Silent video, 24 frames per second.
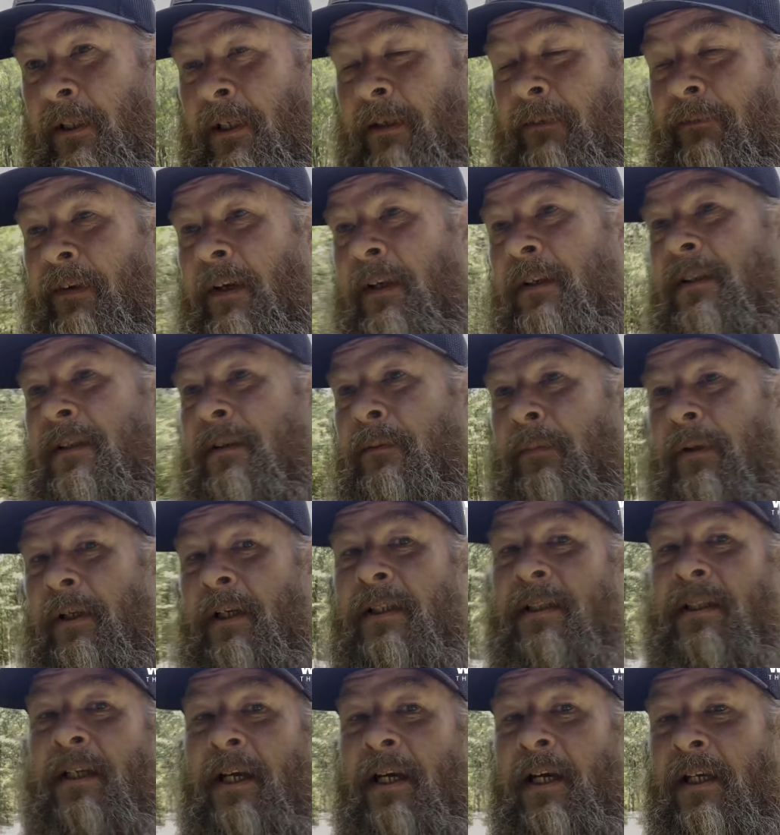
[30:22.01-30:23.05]
I found
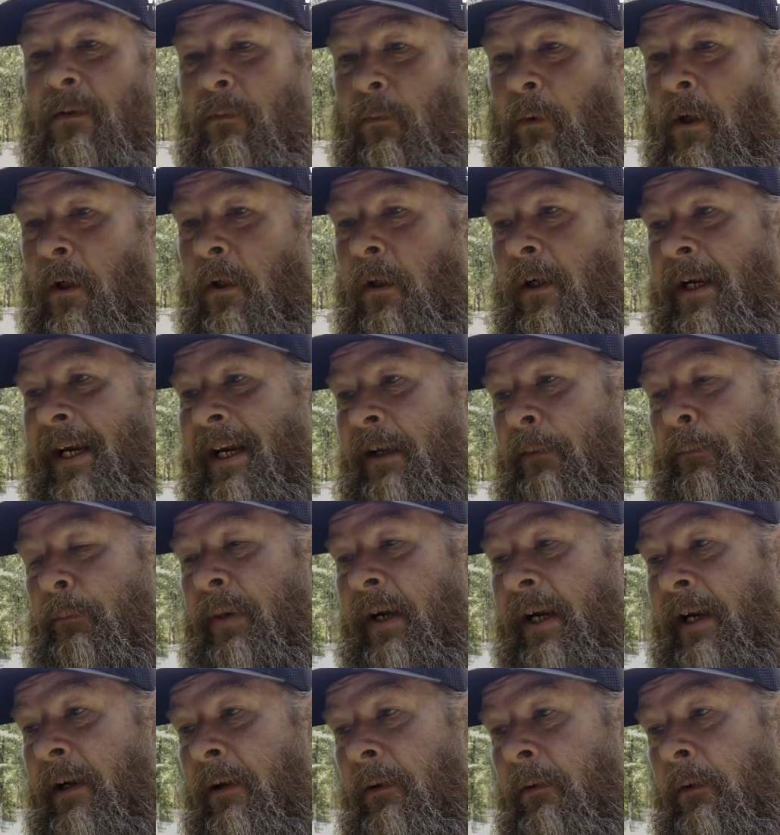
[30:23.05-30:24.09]
someplace that has water and
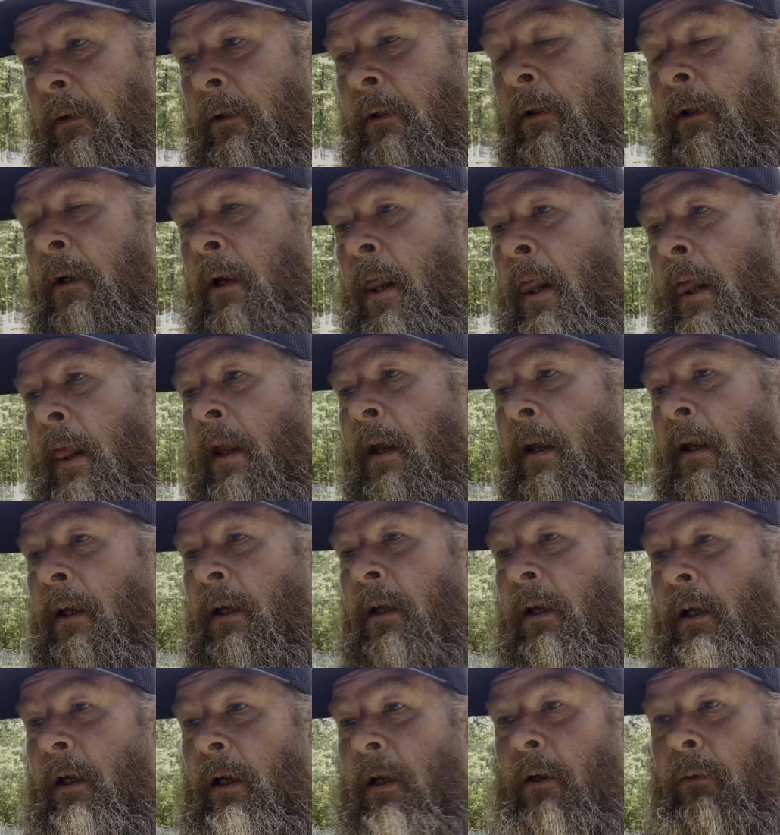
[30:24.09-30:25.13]
power
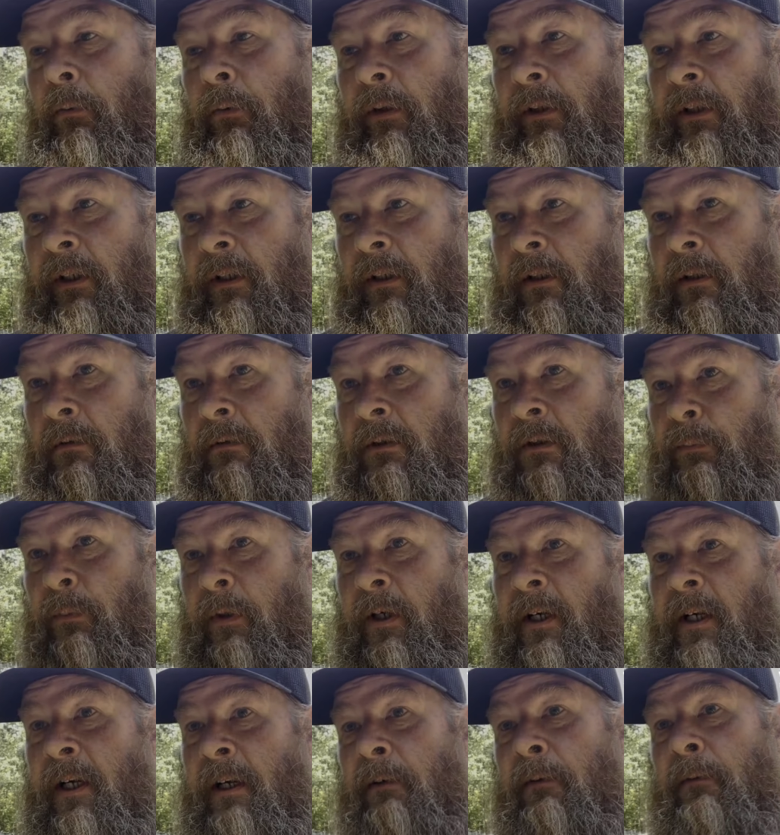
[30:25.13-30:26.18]
really close
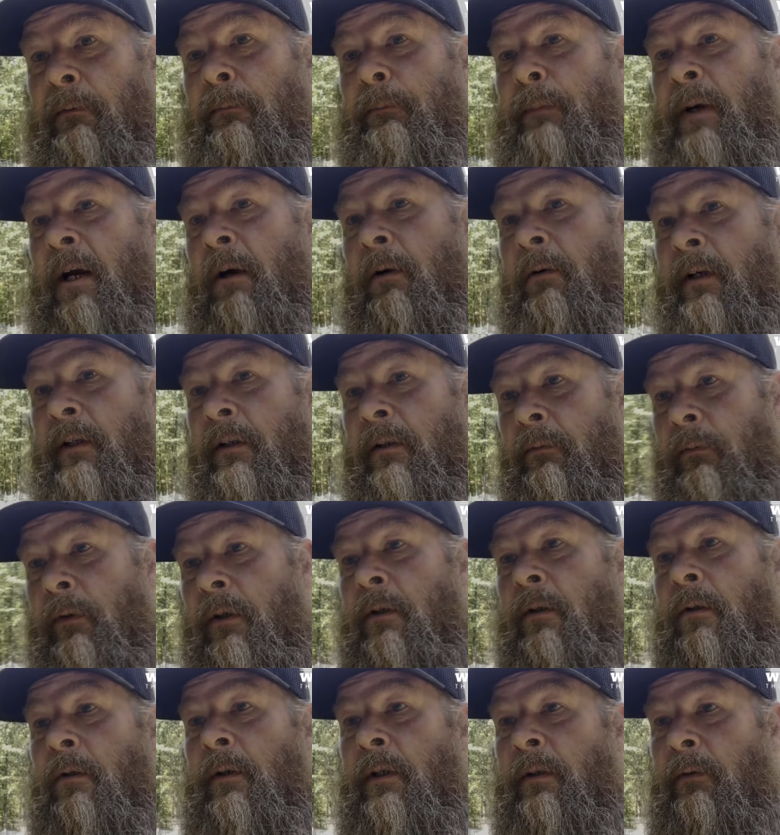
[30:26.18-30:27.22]
by, power at the
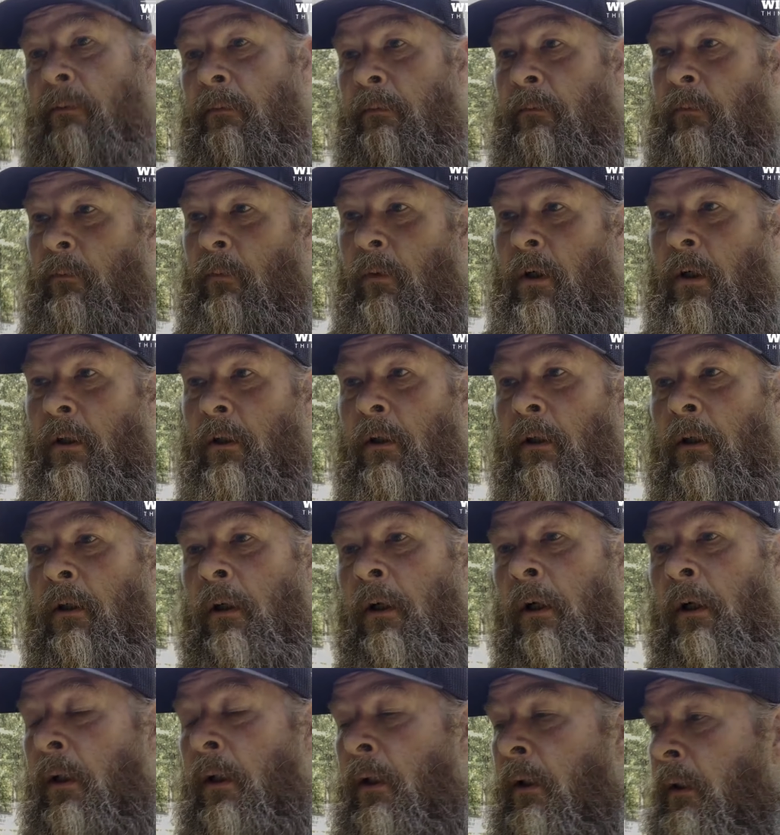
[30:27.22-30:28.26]
road and water
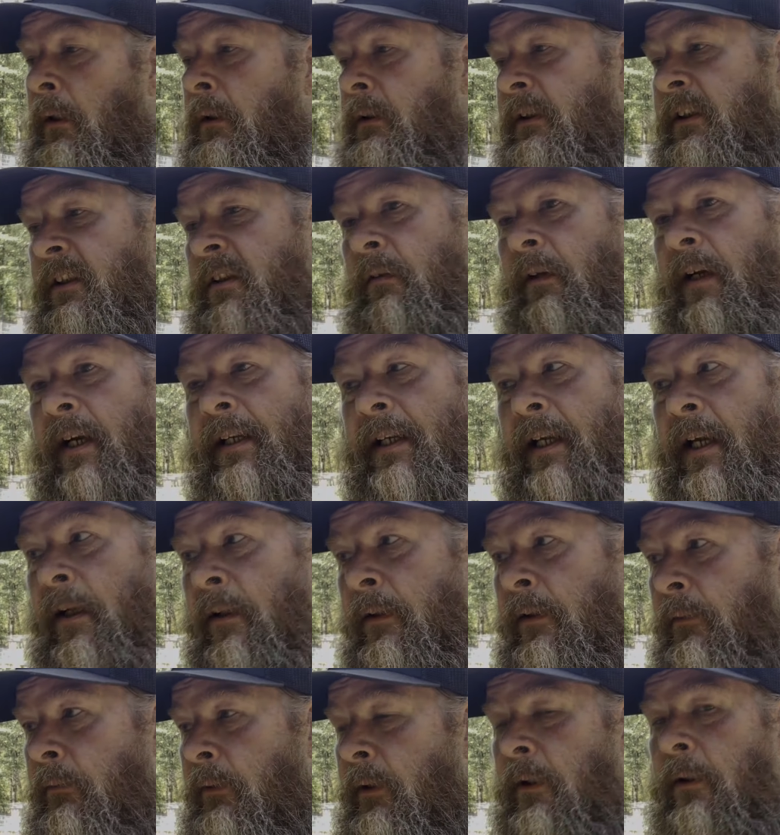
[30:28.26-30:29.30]
just right down
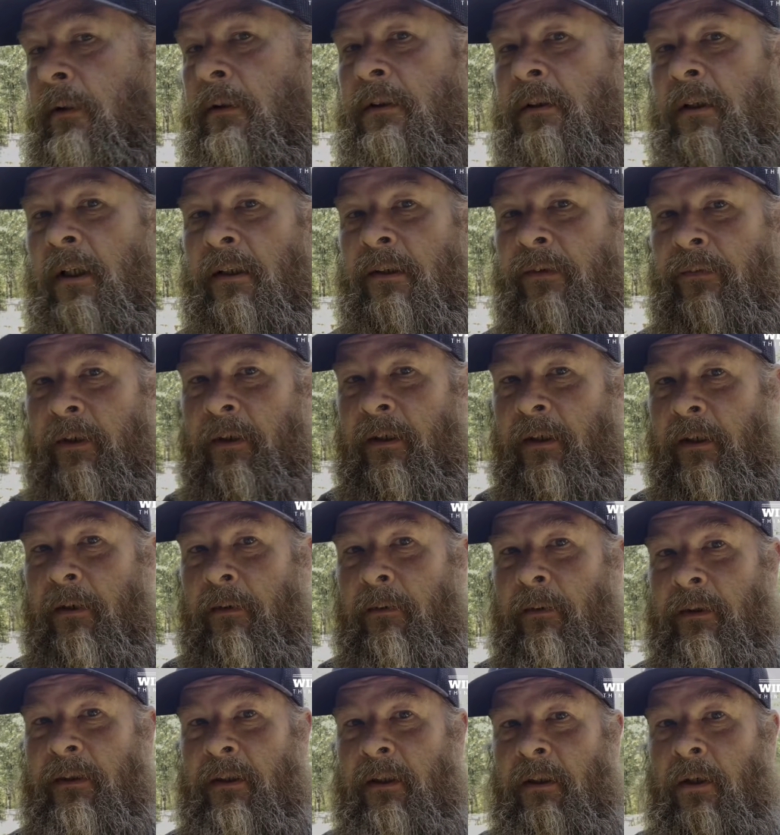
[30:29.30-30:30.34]
the road. So I'll have to figure out
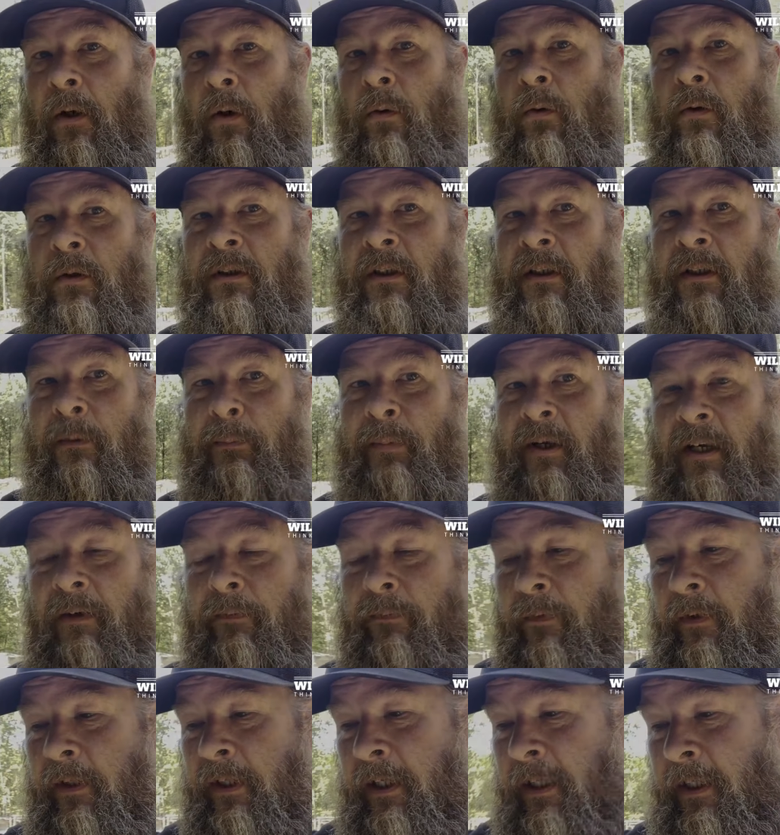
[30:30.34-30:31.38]
what the local's going to pay
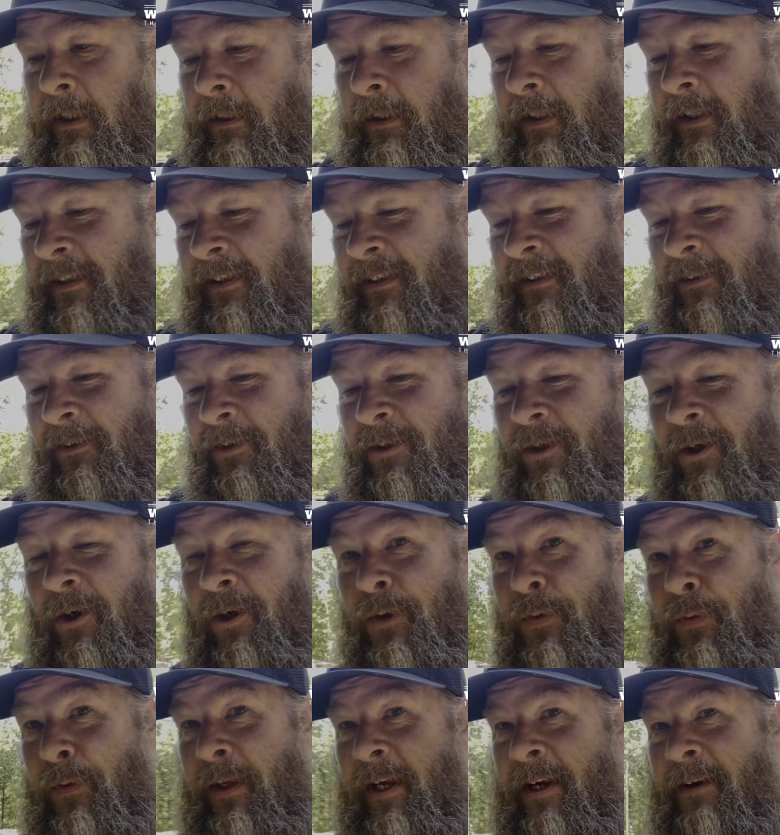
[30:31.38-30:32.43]
for that, or
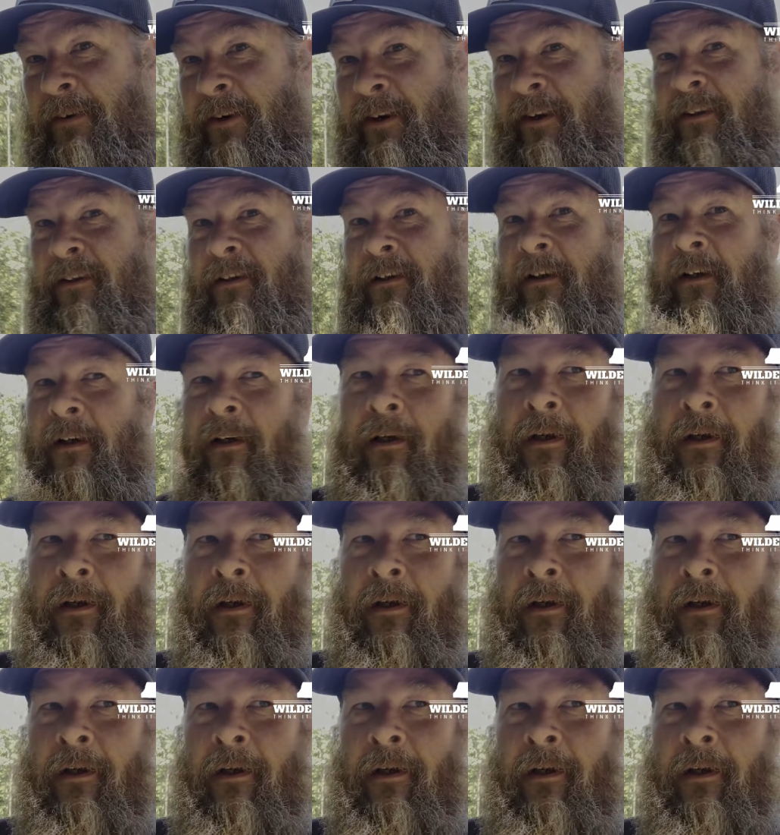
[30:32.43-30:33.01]
charge for that rather.